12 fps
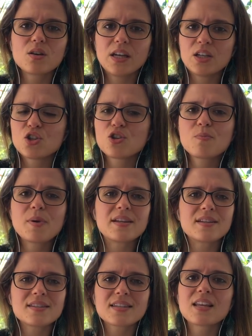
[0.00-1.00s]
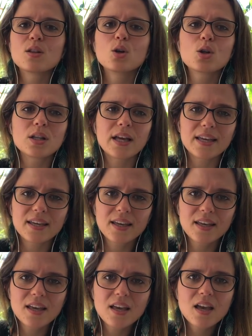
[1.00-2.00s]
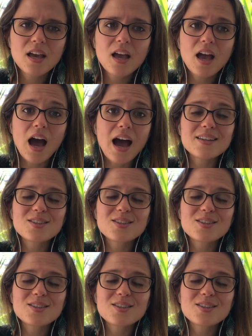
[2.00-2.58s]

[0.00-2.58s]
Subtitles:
interdependence can look like. I